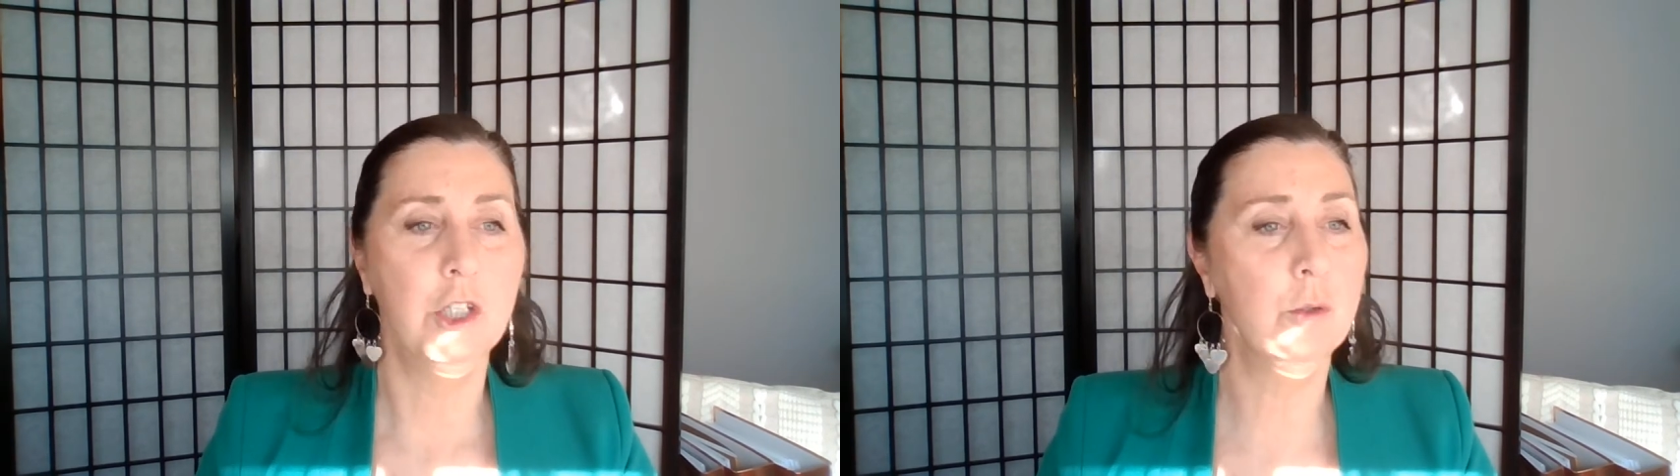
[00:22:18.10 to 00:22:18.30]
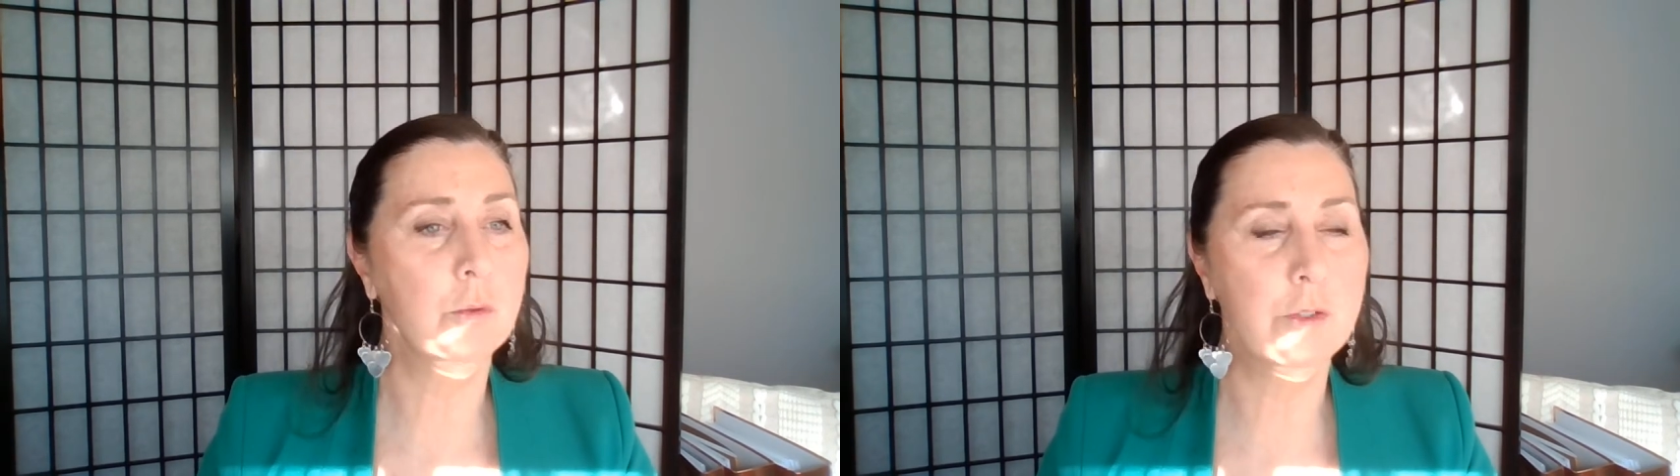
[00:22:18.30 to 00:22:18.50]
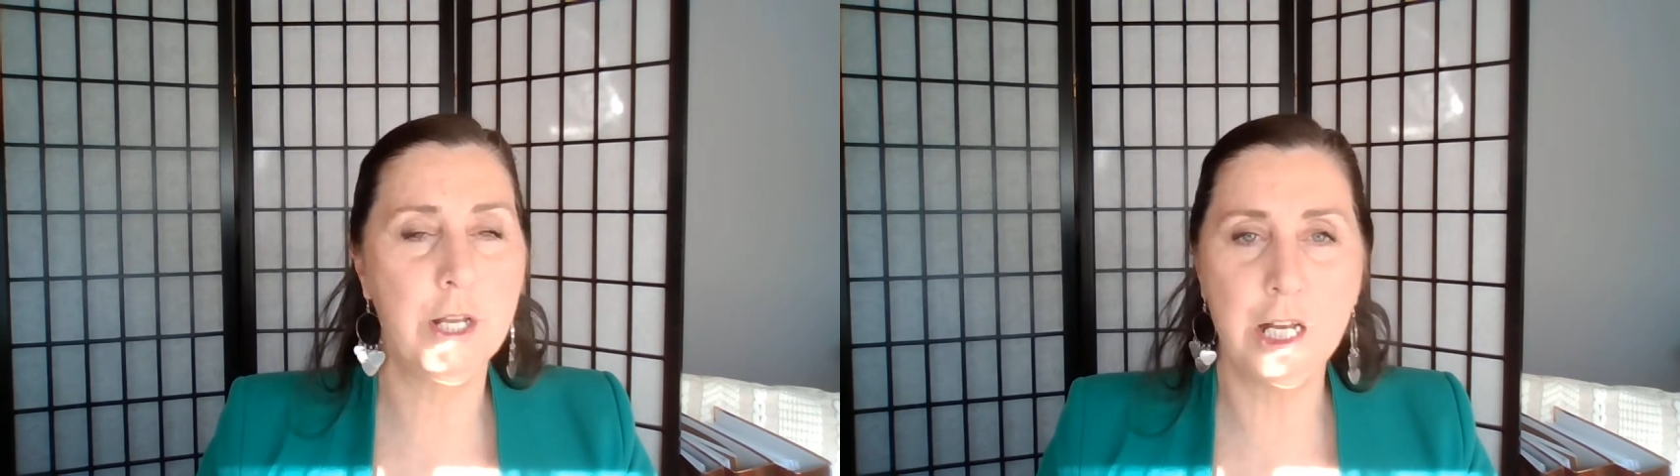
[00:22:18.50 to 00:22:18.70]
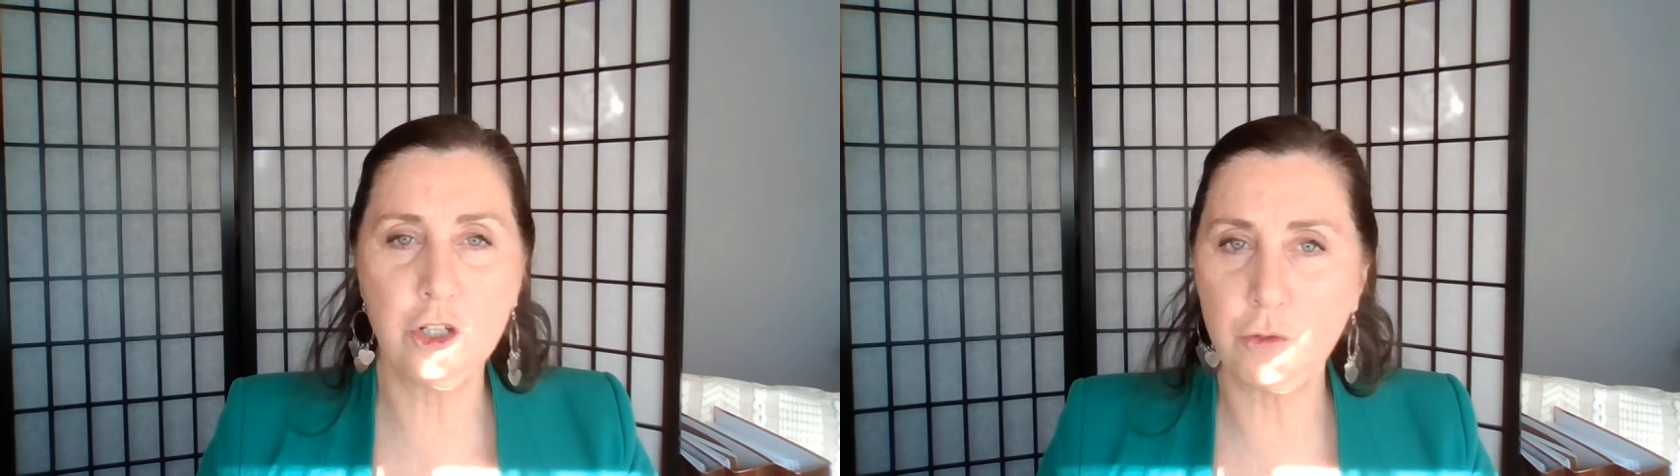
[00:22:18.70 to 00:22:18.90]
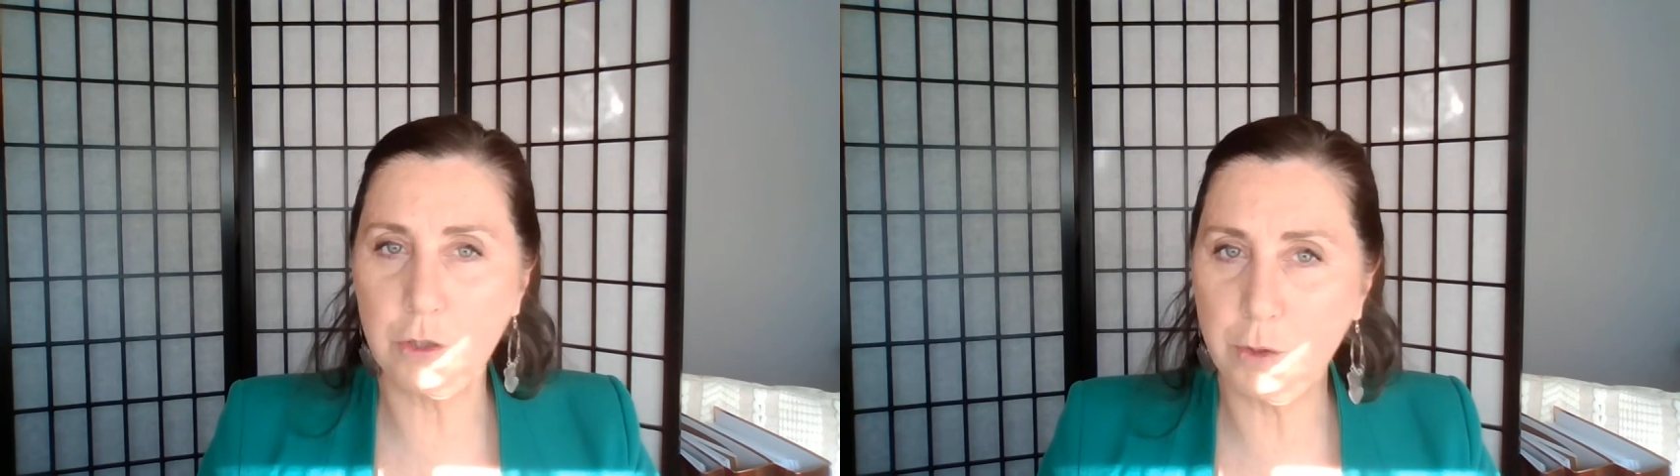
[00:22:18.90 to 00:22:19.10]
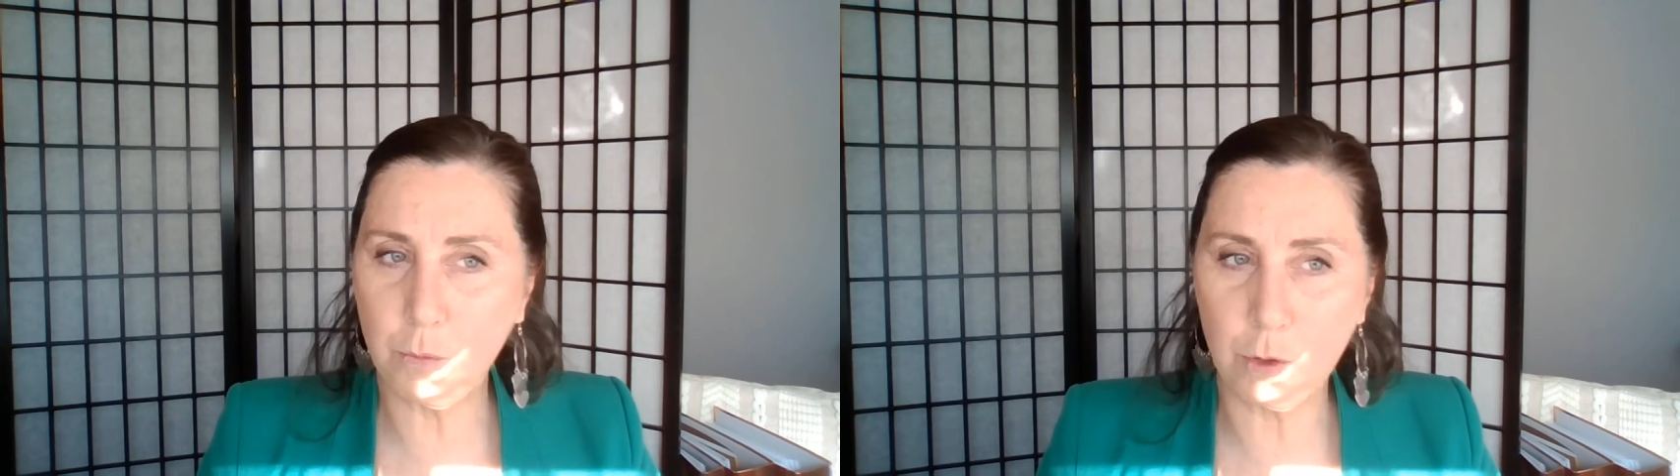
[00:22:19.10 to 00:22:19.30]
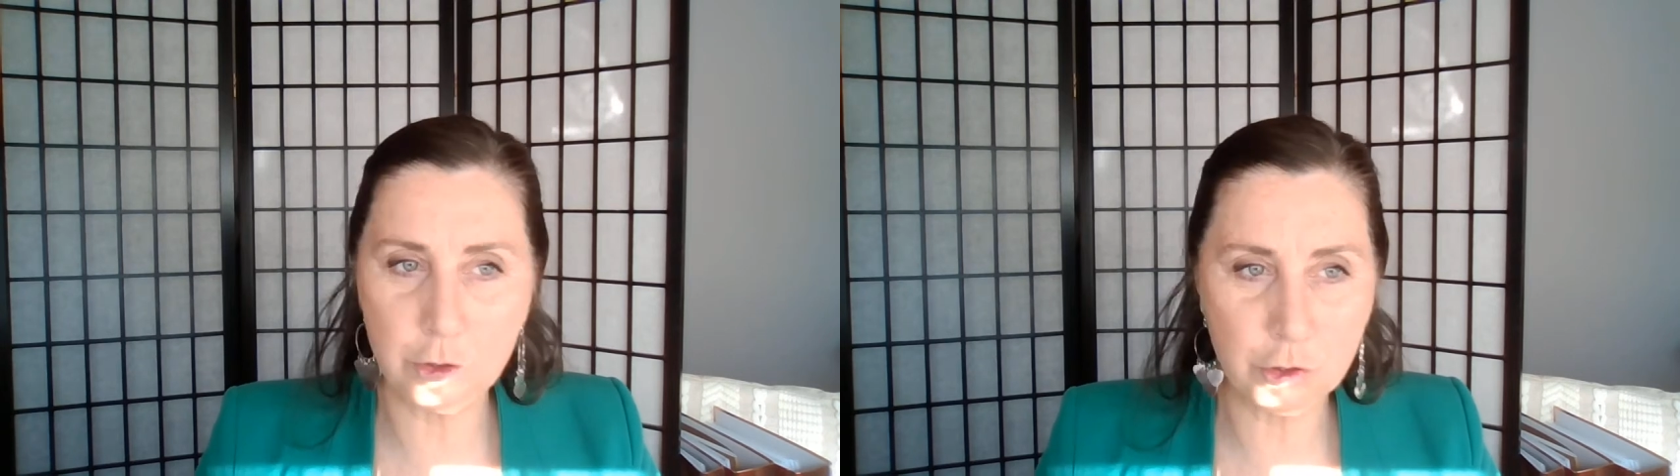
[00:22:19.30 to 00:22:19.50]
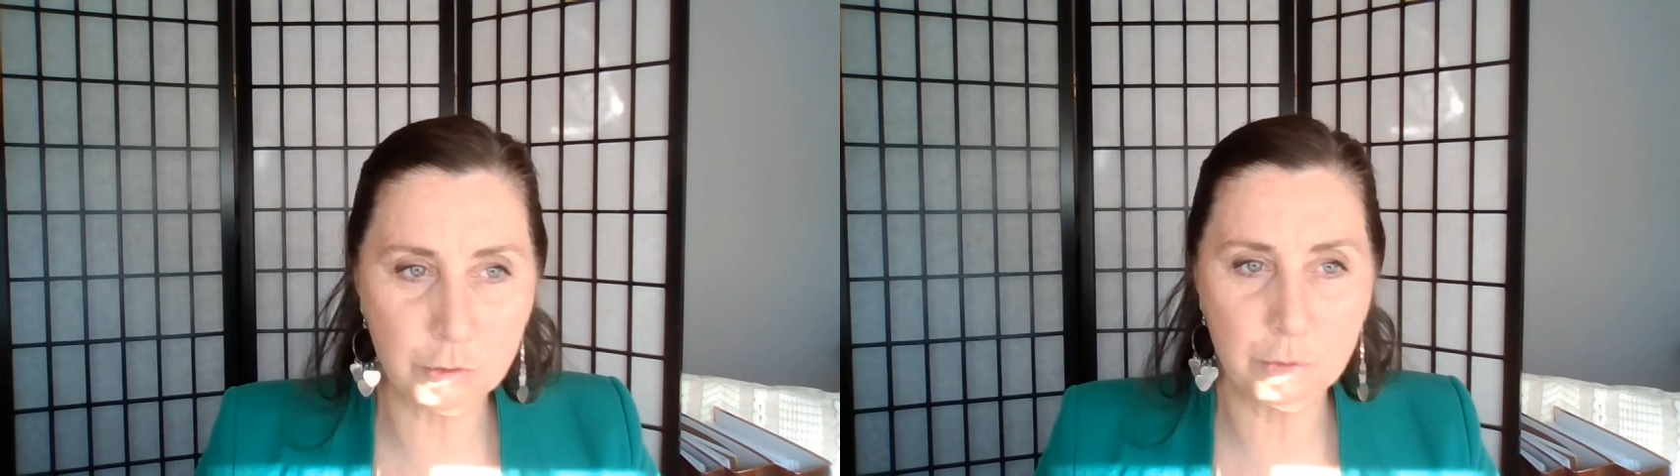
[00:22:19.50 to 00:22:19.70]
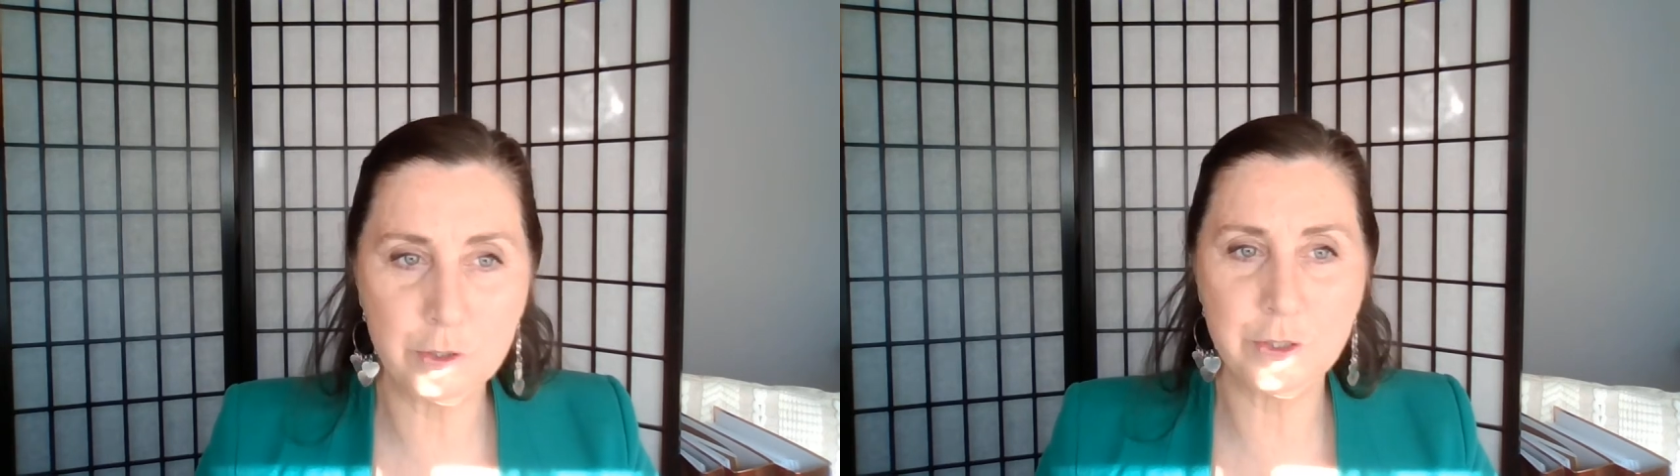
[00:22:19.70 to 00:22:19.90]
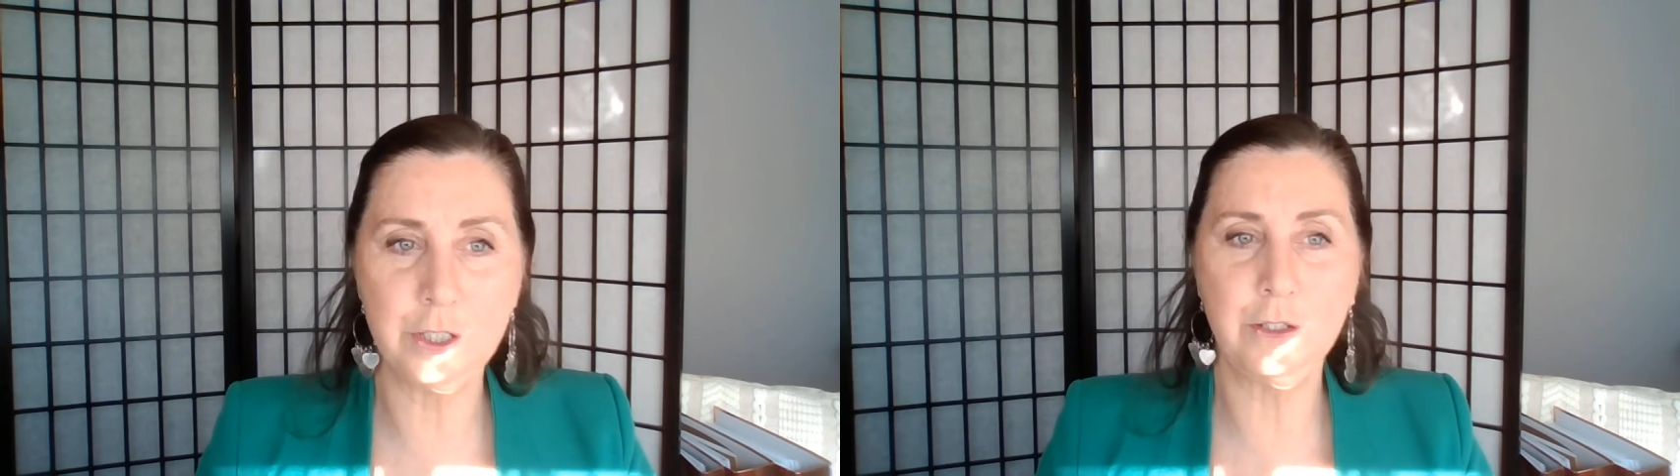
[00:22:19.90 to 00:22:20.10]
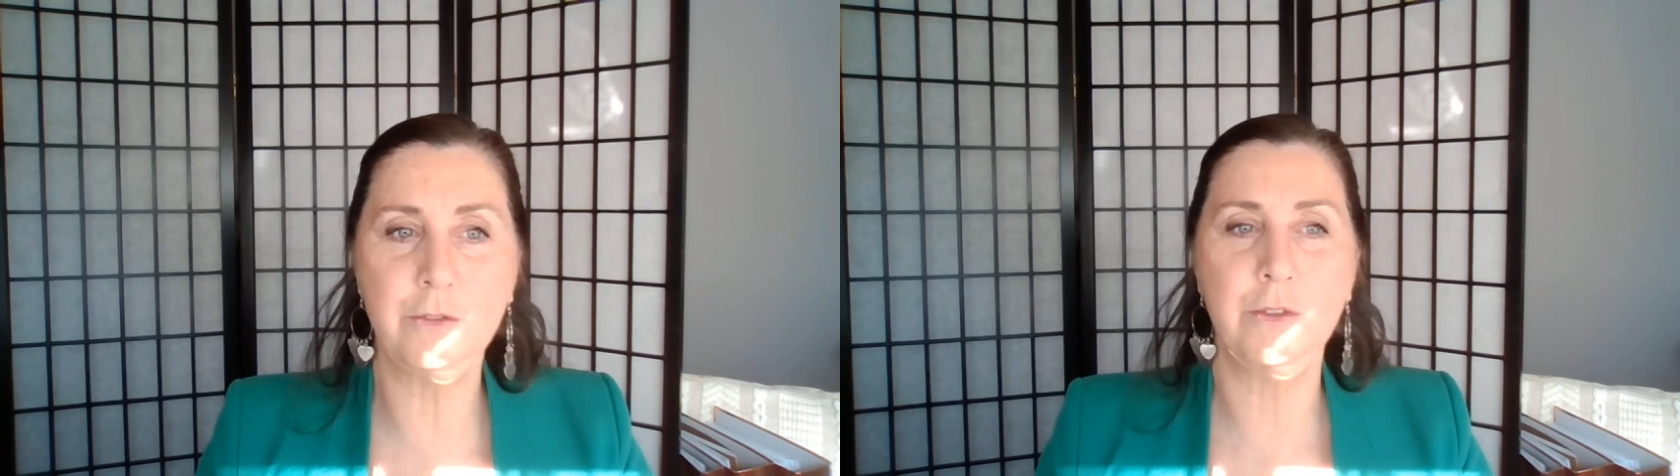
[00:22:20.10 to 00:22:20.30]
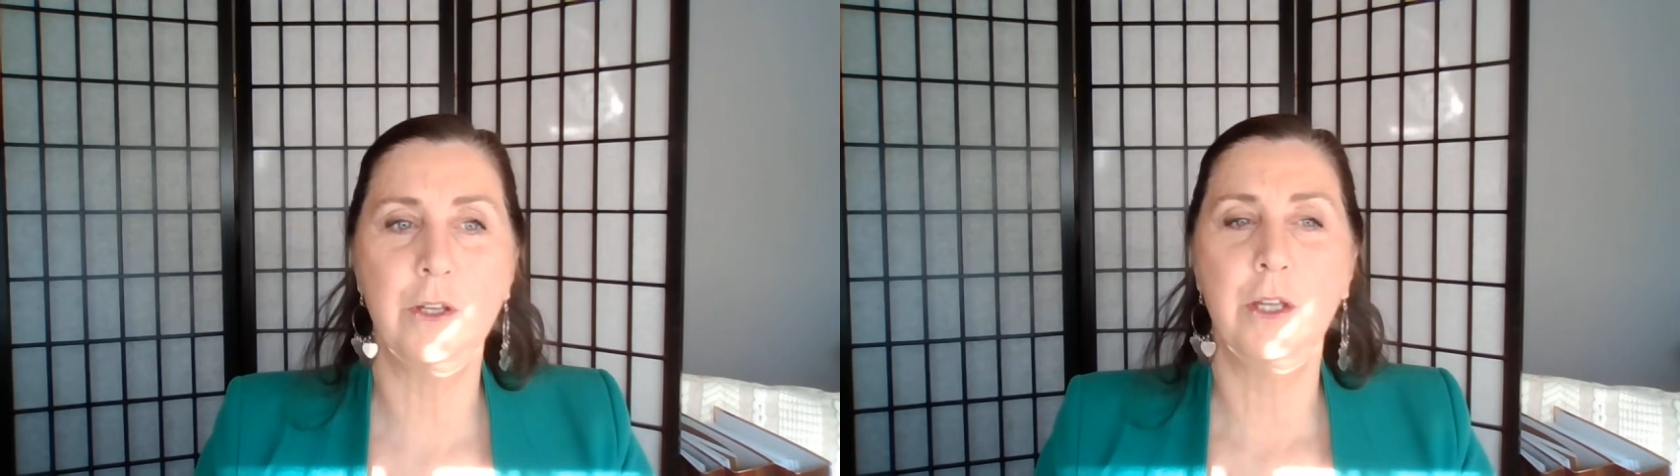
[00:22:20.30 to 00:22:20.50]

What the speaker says: You'll naturally want to receive